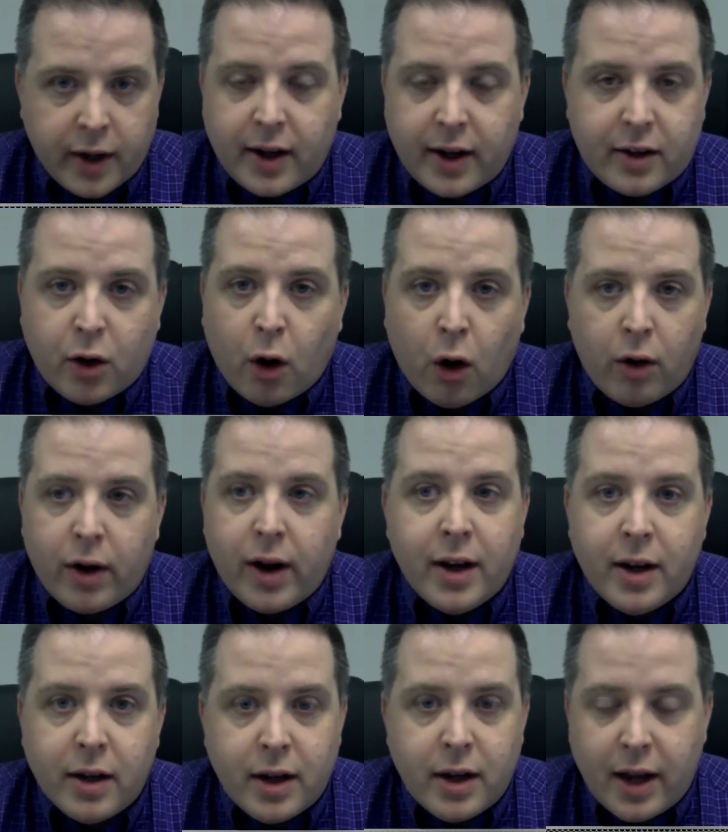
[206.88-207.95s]
plugging a guitar
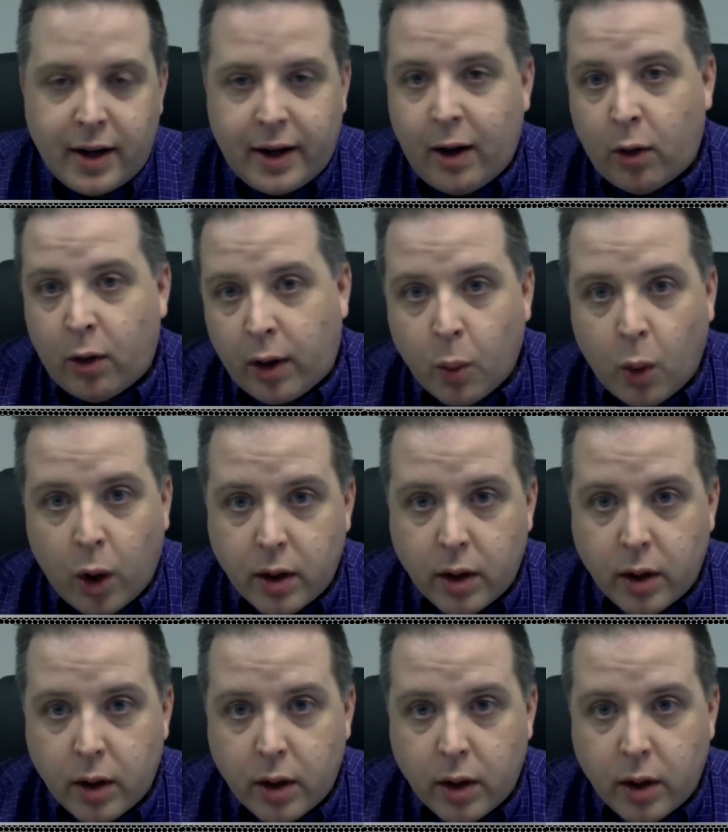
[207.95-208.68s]
in and hearing